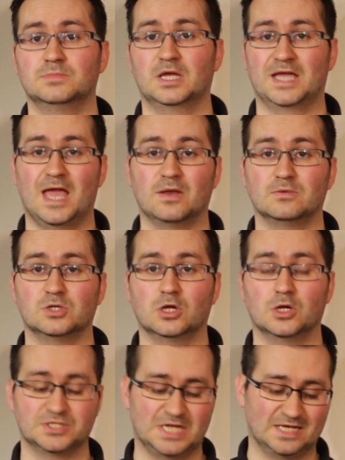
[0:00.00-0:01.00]
Again, you
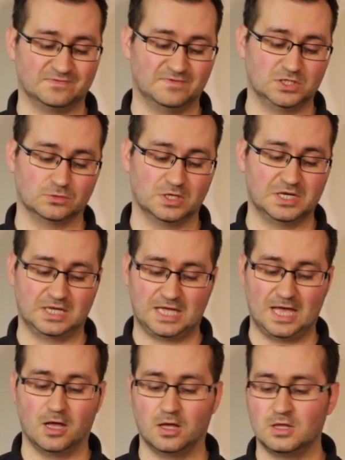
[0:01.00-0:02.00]
know, there's a nice visual
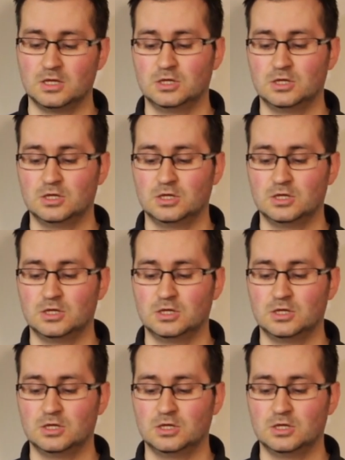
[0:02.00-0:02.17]
indicator.